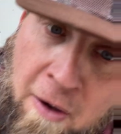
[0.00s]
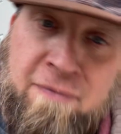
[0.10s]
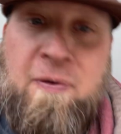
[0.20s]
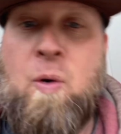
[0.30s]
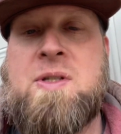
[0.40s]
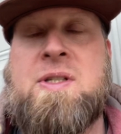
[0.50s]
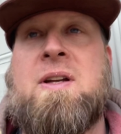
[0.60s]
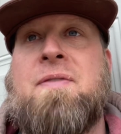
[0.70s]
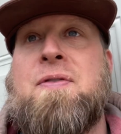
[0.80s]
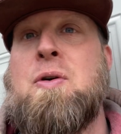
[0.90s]
forcing the
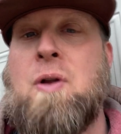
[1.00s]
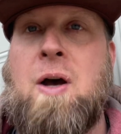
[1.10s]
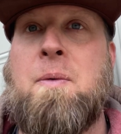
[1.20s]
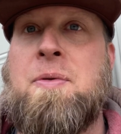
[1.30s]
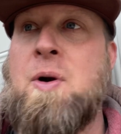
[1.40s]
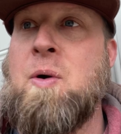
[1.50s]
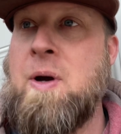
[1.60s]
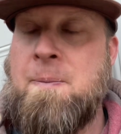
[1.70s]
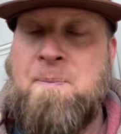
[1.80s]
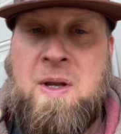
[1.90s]
fuel up through it,
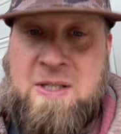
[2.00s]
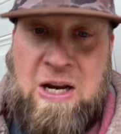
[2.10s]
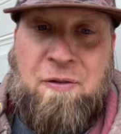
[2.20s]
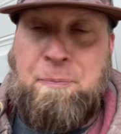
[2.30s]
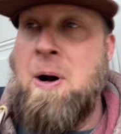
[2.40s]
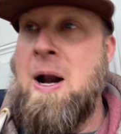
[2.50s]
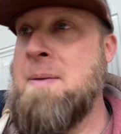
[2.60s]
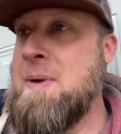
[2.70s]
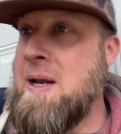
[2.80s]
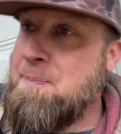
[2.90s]

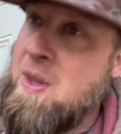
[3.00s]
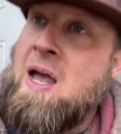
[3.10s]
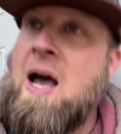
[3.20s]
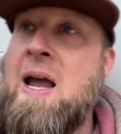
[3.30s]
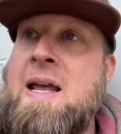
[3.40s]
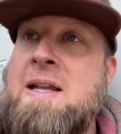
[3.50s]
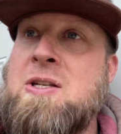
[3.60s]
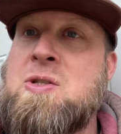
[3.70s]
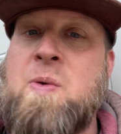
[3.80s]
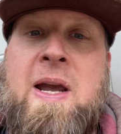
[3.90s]
self-priming it, I hit the
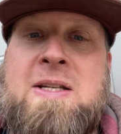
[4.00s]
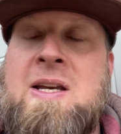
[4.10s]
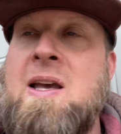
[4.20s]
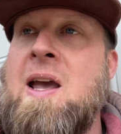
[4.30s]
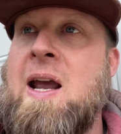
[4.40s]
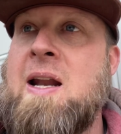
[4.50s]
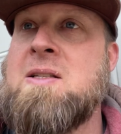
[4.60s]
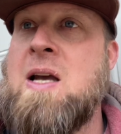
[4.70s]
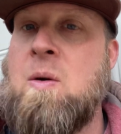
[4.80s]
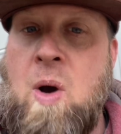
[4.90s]
switch and it's
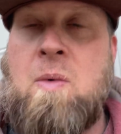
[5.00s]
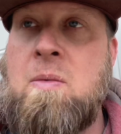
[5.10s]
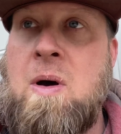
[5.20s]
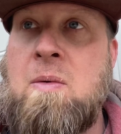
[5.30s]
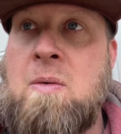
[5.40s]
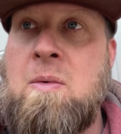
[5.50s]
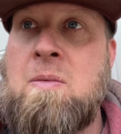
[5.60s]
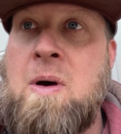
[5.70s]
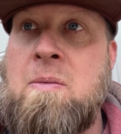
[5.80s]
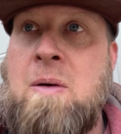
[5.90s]
like wah, wah, wah, wah, wah,
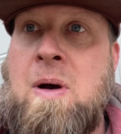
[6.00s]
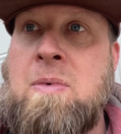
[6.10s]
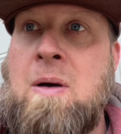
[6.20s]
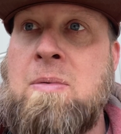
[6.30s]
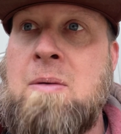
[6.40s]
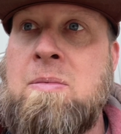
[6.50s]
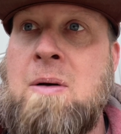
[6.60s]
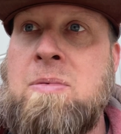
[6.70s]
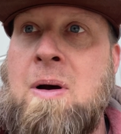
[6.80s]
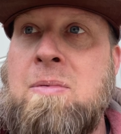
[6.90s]
wah, wah, wah, wah, wah,
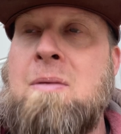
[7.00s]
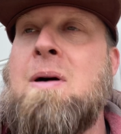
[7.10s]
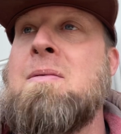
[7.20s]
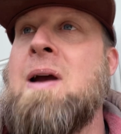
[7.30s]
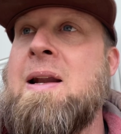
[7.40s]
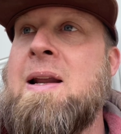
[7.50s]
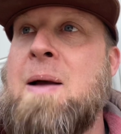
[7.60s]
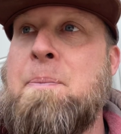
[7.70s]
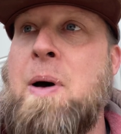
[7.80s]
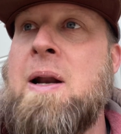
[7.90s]
wah, wah, wah, and then I
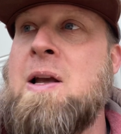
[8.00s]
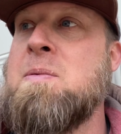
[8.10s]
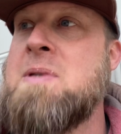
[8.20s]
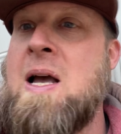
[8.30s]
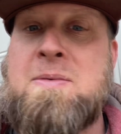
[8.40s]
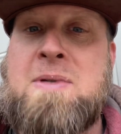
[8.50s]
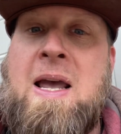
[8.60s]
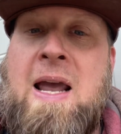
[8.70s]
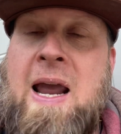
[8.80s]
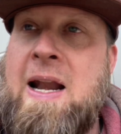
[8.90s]
potted a couple times
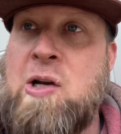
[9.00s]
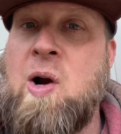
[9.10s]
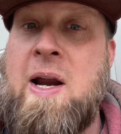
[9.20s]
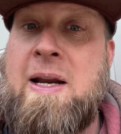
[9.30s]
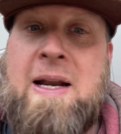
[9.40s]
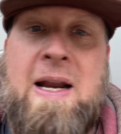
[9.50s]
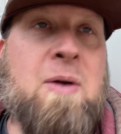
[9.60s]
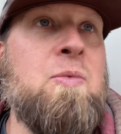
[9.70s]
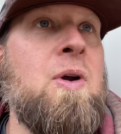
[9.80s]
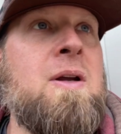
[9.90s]
and it cranked and it
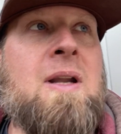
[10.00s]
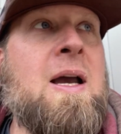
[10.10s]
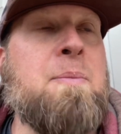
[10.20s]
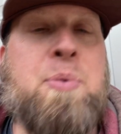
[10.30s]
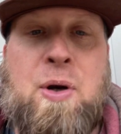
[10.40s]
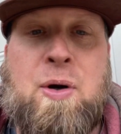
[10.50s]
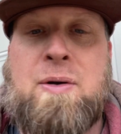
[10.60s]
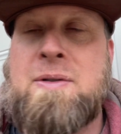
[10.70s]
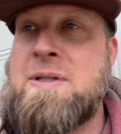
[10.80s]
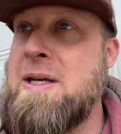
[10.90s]
run like pure
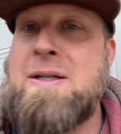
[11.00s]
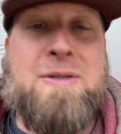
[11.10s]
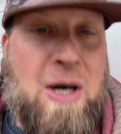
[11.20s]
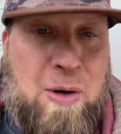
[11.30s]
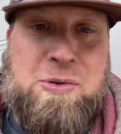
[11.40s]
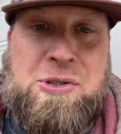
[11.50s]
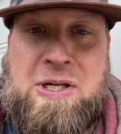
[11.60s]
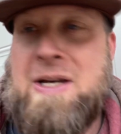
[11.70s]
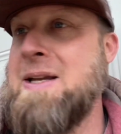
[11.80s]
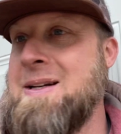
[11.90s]
T dog
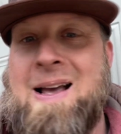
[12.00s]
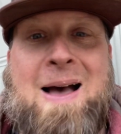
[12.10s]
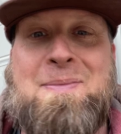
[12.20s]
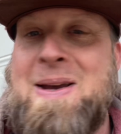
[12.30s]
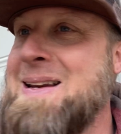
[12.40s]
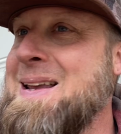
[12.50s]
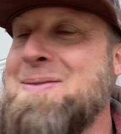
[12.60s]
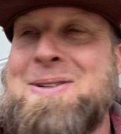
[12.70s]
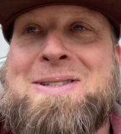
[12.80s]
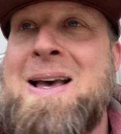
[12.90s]
shit. I mean, it
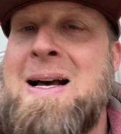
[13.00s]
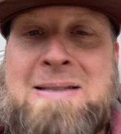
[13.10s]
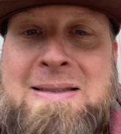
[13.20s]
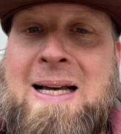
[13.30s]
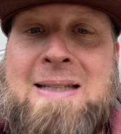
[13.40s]
was and